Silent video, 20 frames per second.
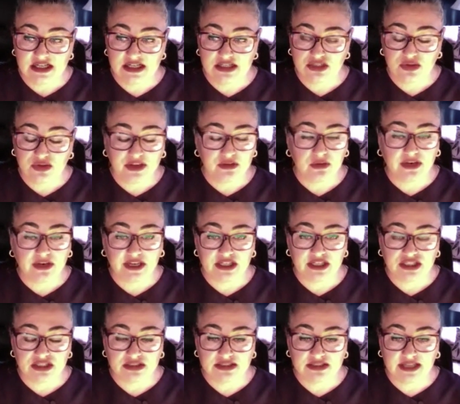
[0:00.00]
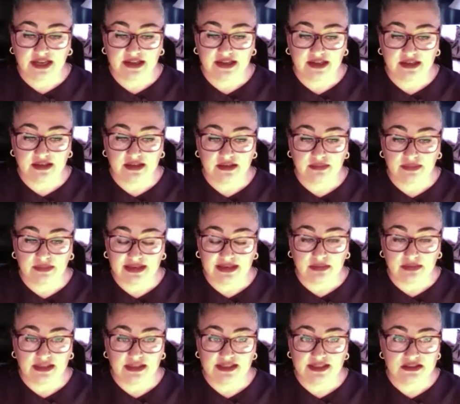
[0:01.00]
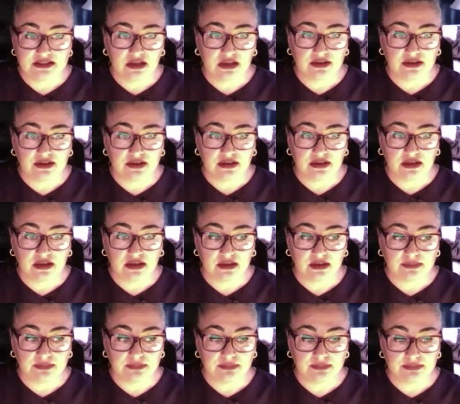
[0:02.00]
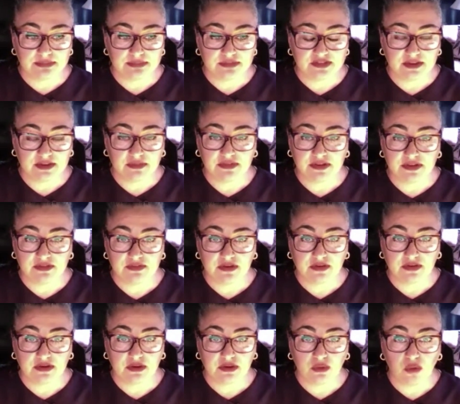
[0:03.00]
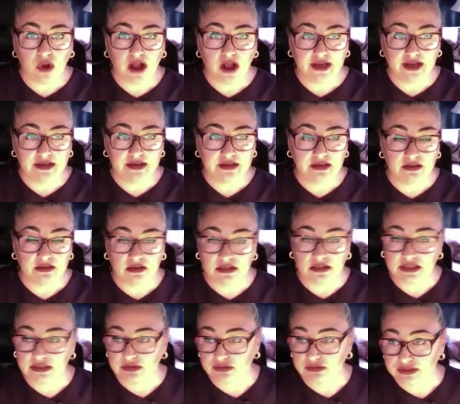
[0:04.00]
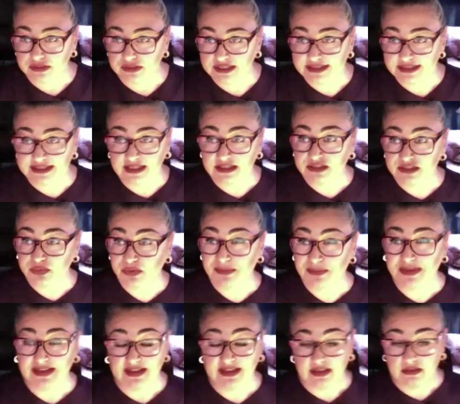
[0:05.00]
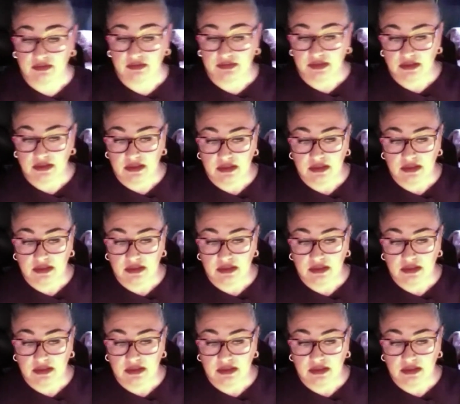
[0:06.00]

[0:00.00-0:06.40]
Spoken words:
to education that, believe me, is not something very wide in other countries as we believe.